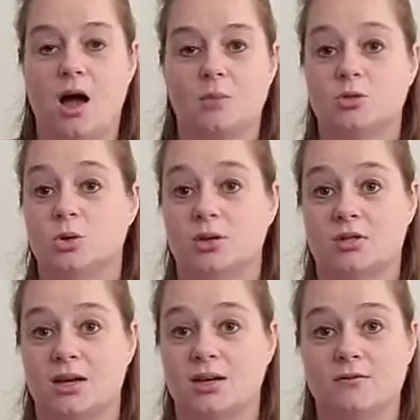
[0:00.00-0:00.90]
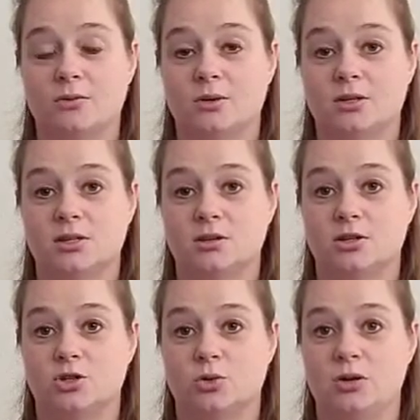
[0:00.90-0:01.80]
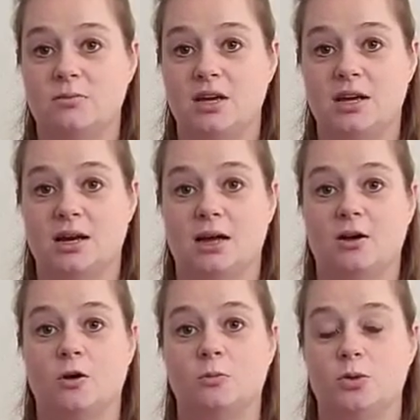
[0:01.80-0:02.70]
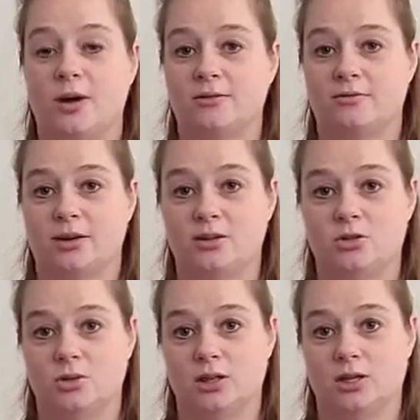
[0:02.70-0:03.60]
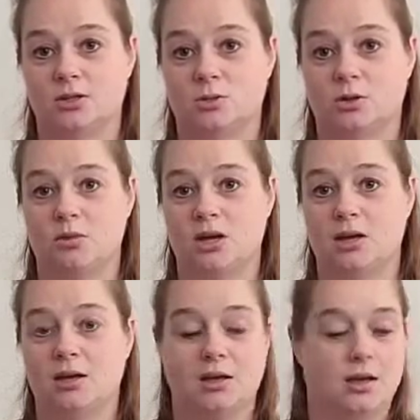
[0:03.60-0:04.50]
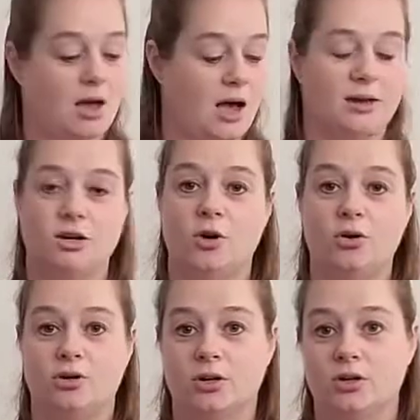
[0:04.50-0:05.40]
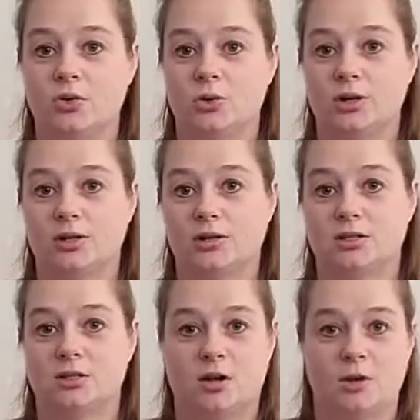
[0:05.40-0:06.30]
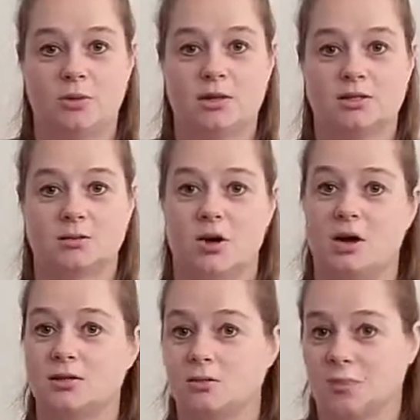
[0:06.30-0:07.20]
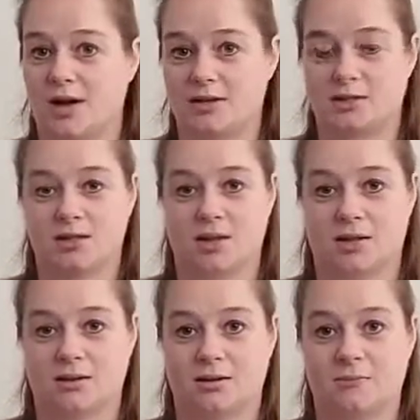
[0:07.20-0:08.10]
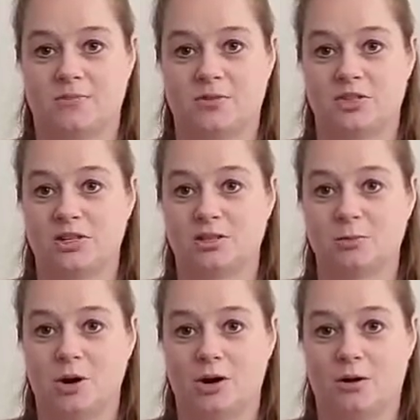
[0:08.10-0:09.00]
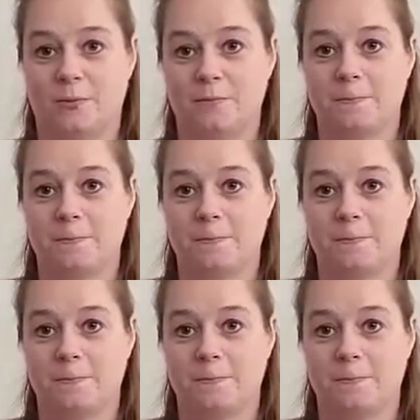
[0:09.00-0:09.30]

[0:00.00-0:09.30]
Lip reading: I'm so excited everyone is here to join me, and I hope you have fun doing this with me. I know you can do it. Let's all make some awesome bags together. See you tomorrow.